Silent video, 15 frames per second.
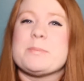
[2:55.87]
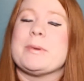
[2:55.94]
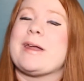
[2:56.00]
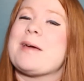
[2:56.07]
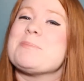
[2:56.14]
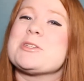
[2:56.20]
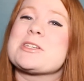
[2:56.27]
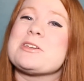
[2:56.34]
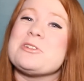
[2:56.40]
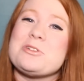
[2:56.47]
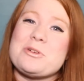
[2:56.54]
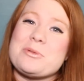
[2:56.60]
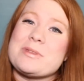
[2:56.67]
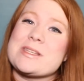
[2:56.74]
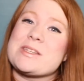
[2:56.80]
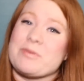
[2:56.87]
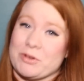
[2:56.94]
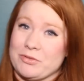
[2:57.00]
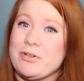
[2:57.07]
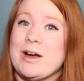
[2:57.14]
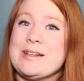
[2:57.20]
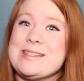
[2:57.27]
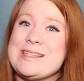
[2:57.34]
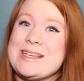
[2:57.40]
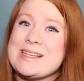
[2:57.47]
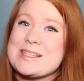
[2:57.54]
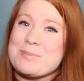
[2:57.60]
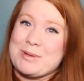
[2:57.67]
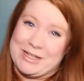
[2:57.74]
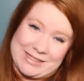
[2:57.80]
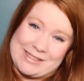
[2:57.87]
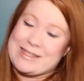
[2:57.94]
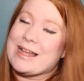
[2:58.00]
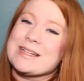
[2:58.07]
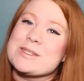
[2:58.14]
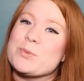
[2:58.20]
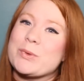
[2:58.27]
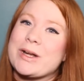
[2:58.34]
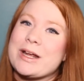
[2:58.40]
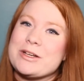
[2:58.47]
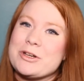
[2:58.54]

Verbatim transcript: but I'm just gonna do this for funsies because that's what I